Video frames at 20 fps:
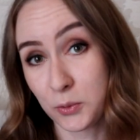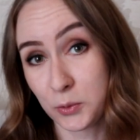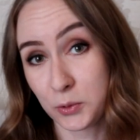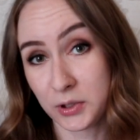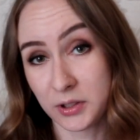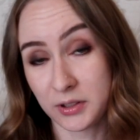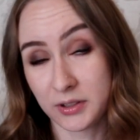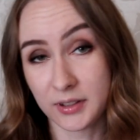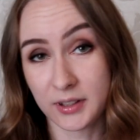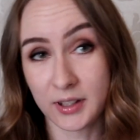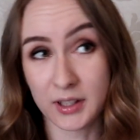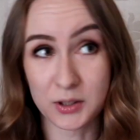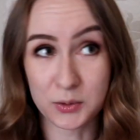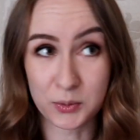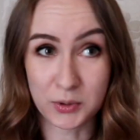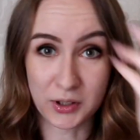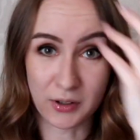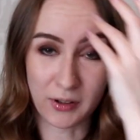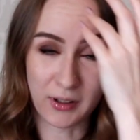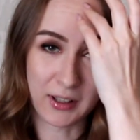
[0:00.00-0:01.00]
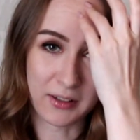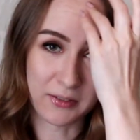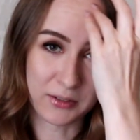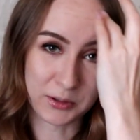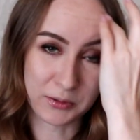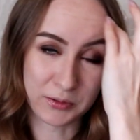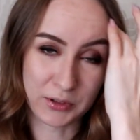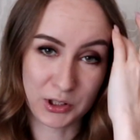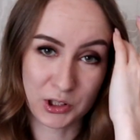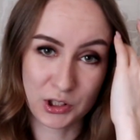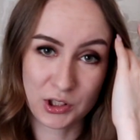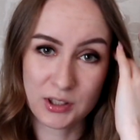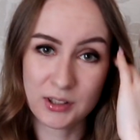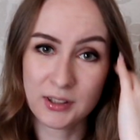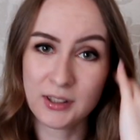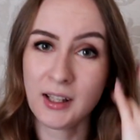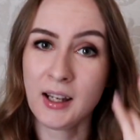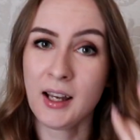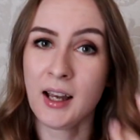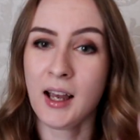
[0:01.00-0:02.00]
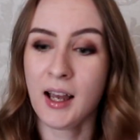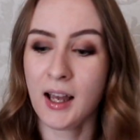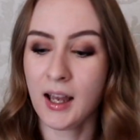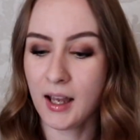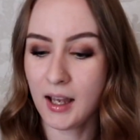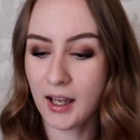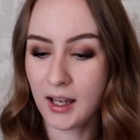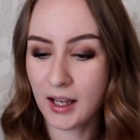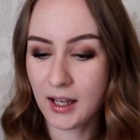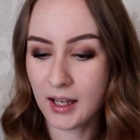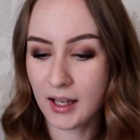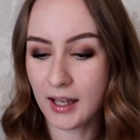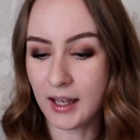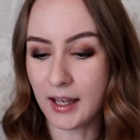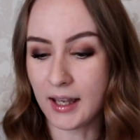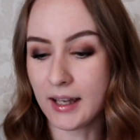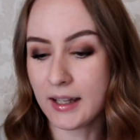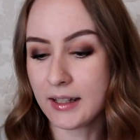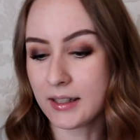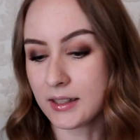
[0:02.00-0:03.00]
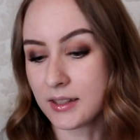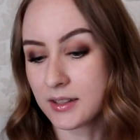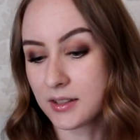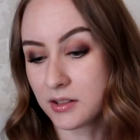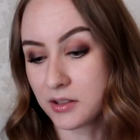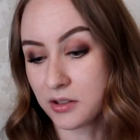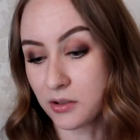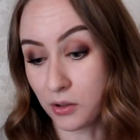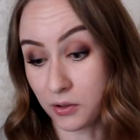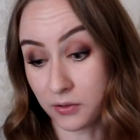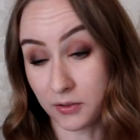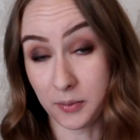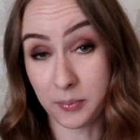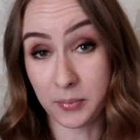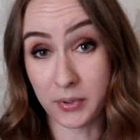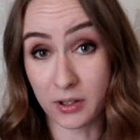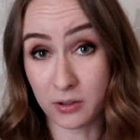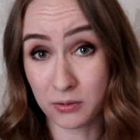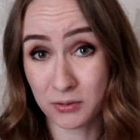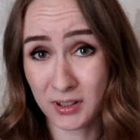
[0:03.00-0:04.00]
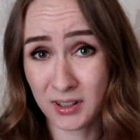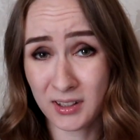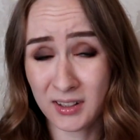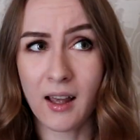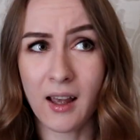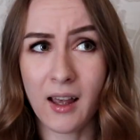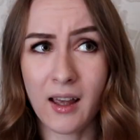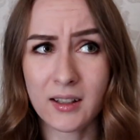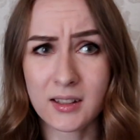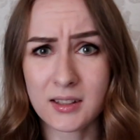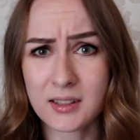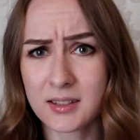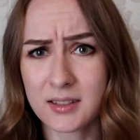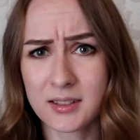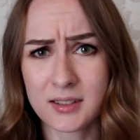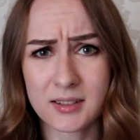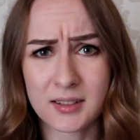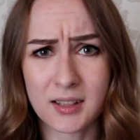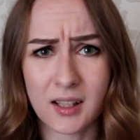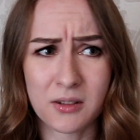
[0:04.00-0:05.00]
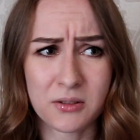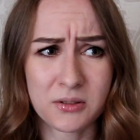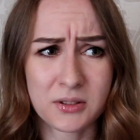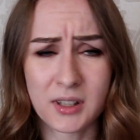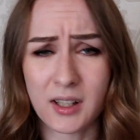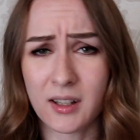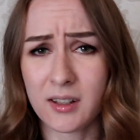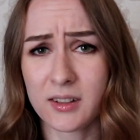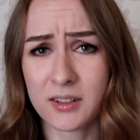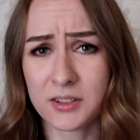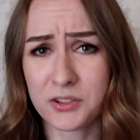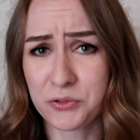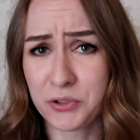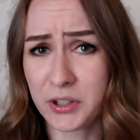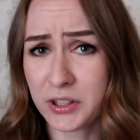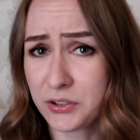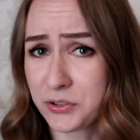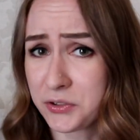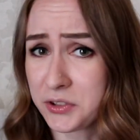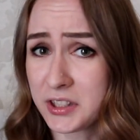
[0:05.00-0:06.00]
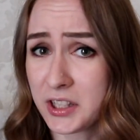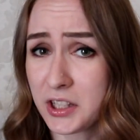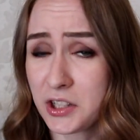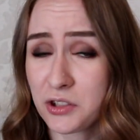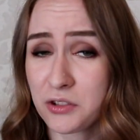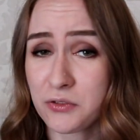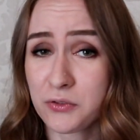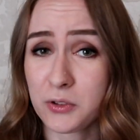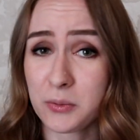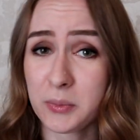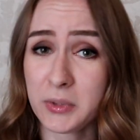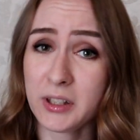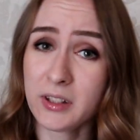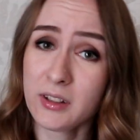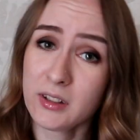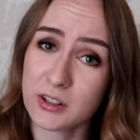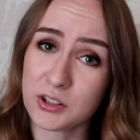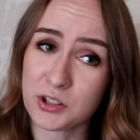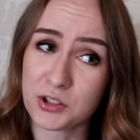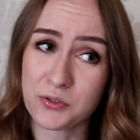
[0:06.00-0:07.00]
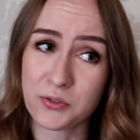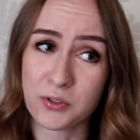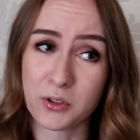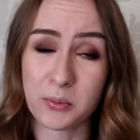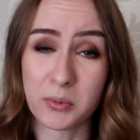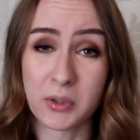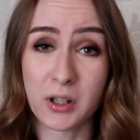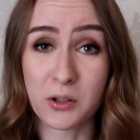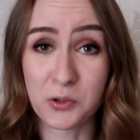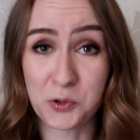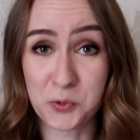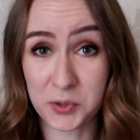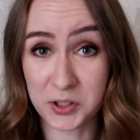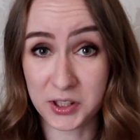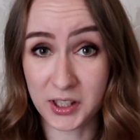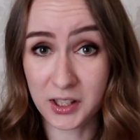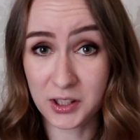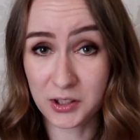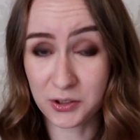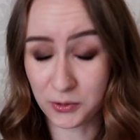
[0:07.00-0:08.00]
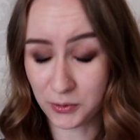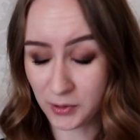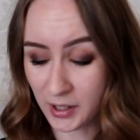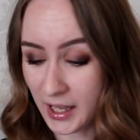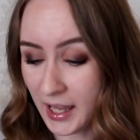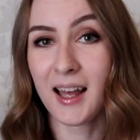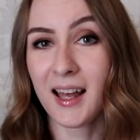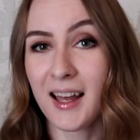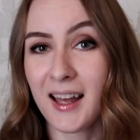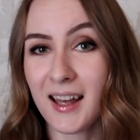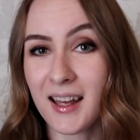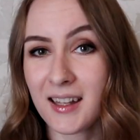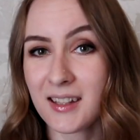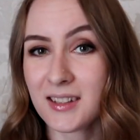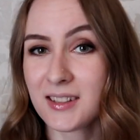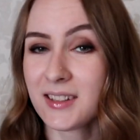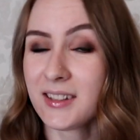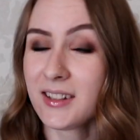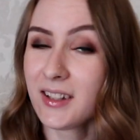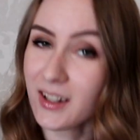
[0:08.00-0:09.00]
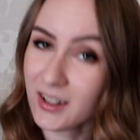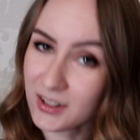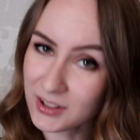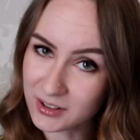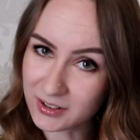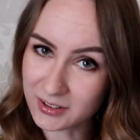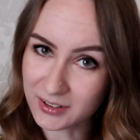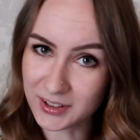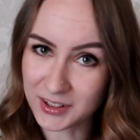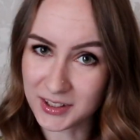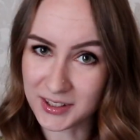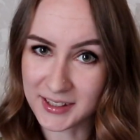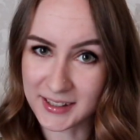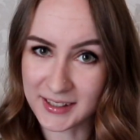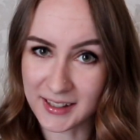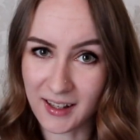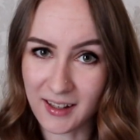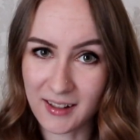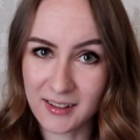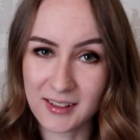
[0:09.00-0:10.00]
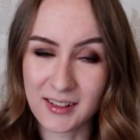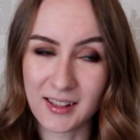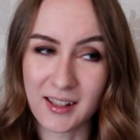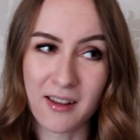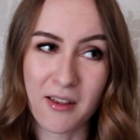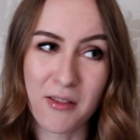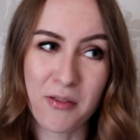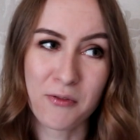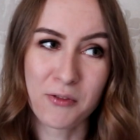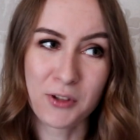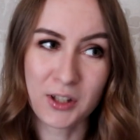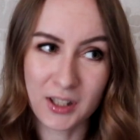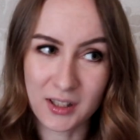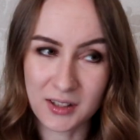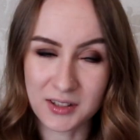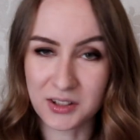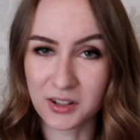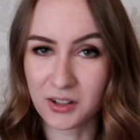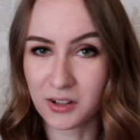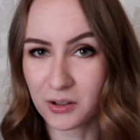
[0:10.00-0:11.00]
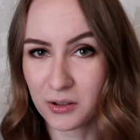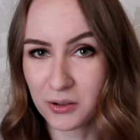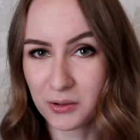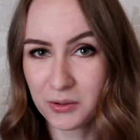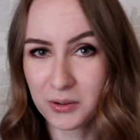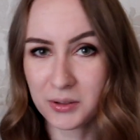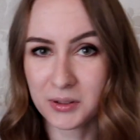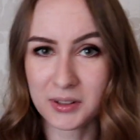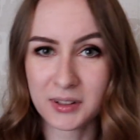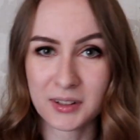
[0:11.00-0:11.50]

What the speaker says: word that we don't have in Russian, and it's sohvaperuna, and it sounds like a direct translation from English, from couch potato. And in the article it is said that 3 years ago